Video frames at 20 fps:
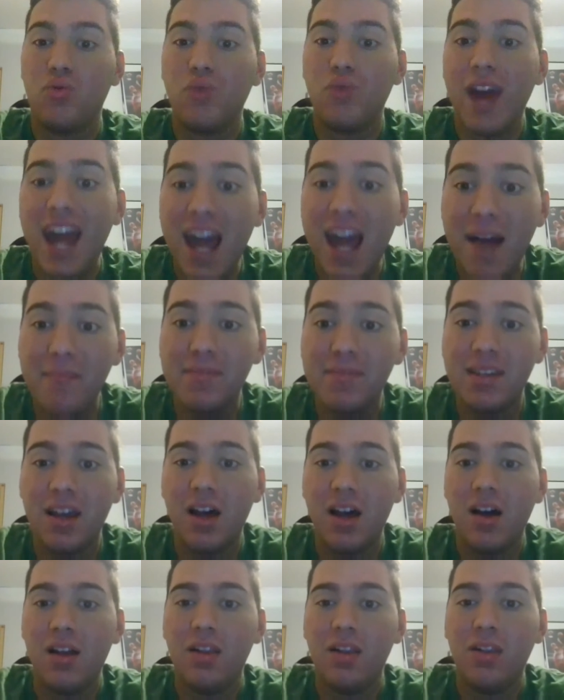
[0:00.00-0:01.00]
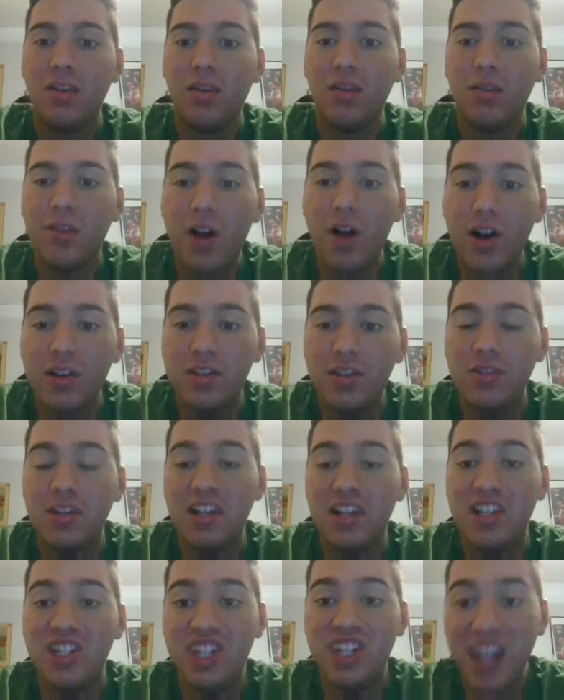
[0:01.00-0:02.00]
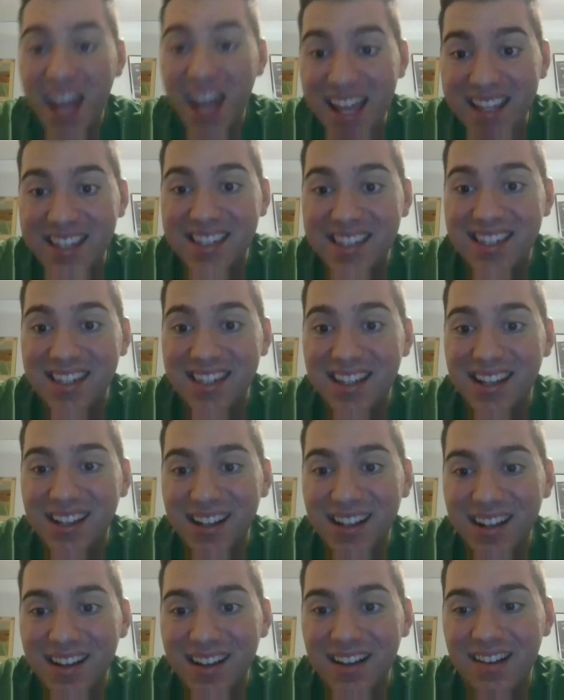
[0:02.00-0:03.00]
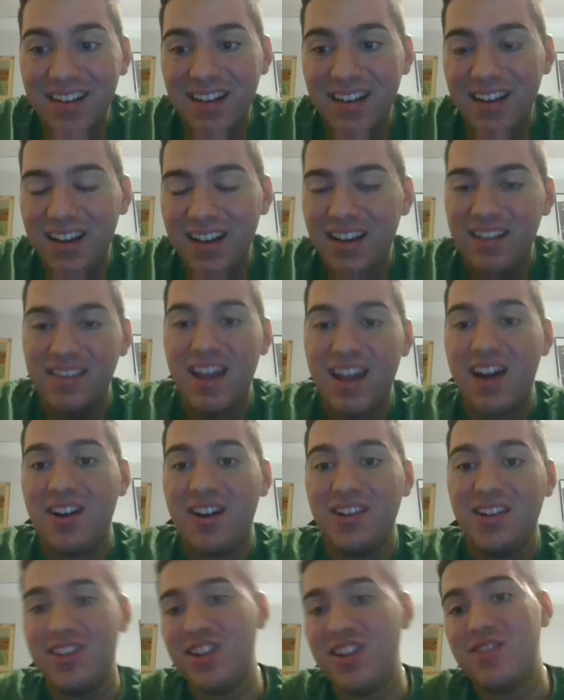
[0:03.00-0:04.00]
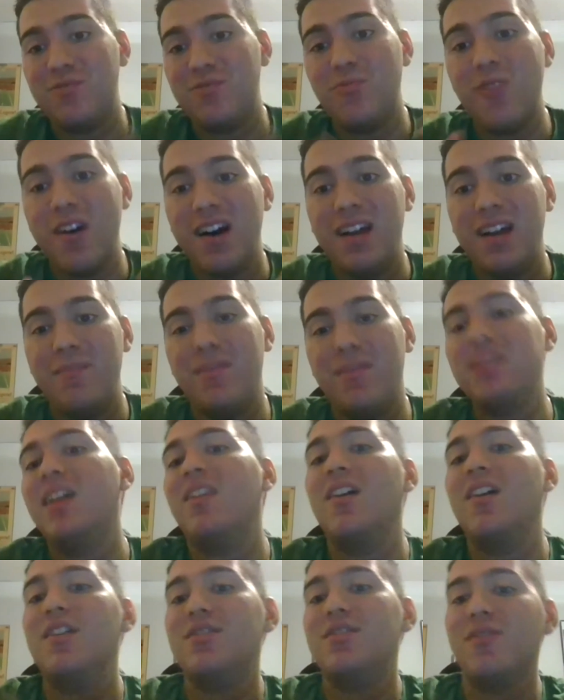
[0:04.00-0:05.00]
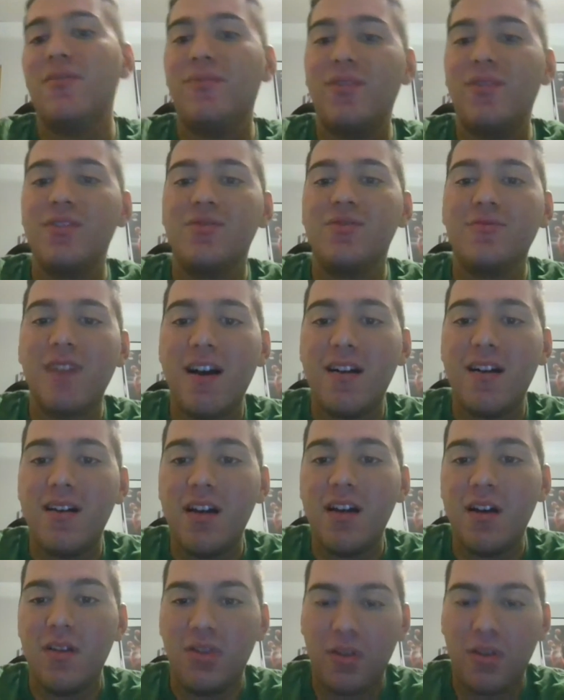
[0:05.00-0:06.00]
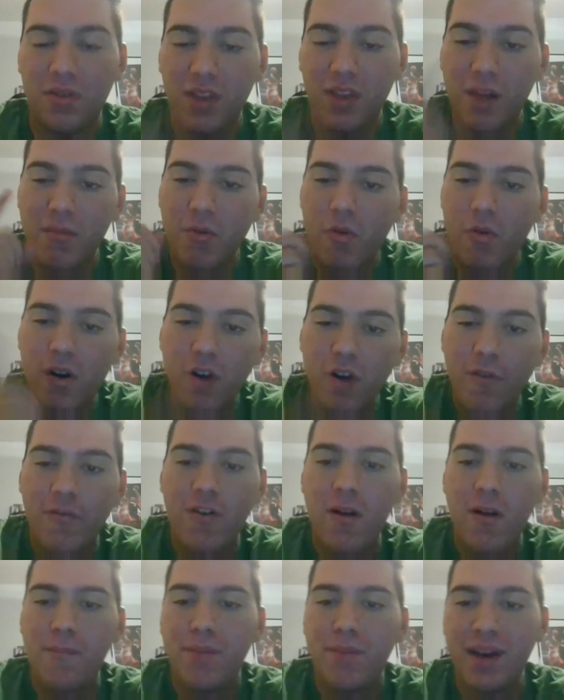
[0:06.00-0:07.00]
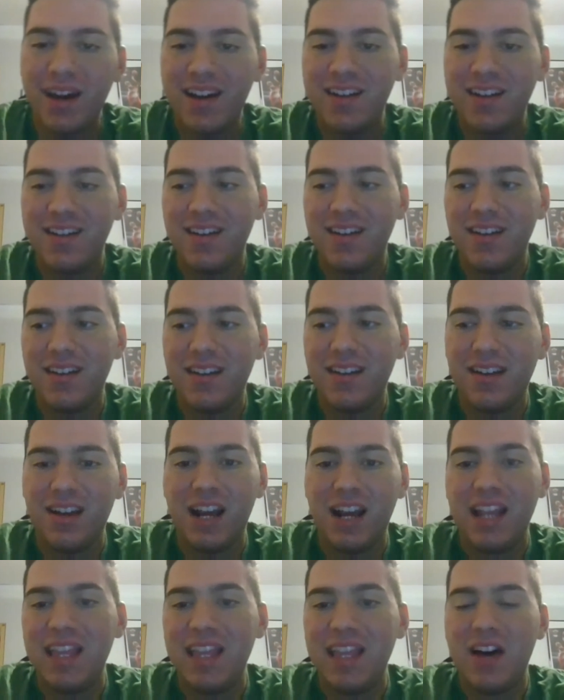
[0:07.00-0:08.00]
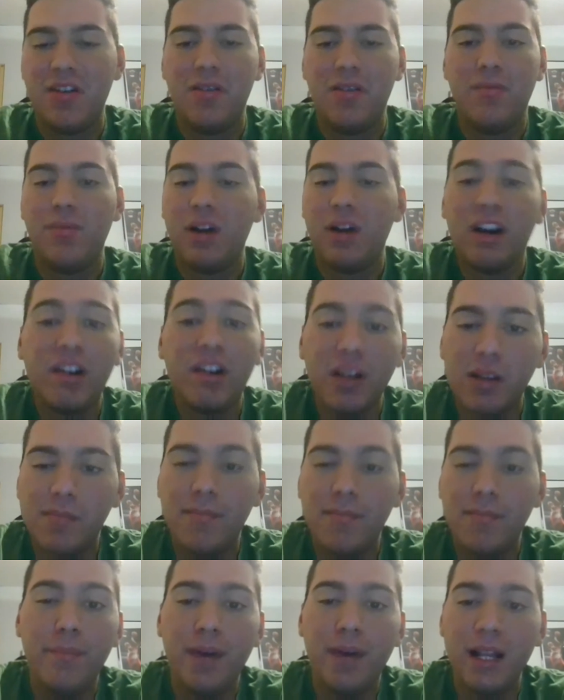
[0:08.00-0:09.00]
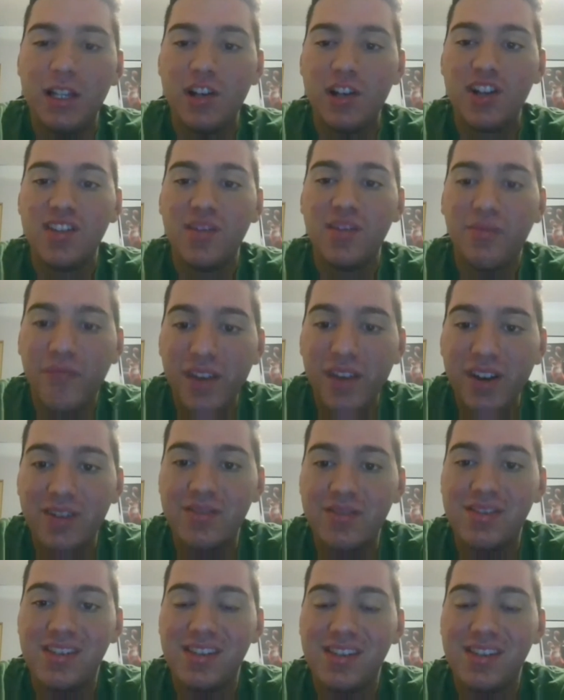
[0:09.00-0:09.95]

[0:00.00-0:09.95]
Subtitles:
Rams lost to the Jets. Now the Jets won, but they lost their first round, the number 1 overall pick, and now we're already gonna pick Justin Fields.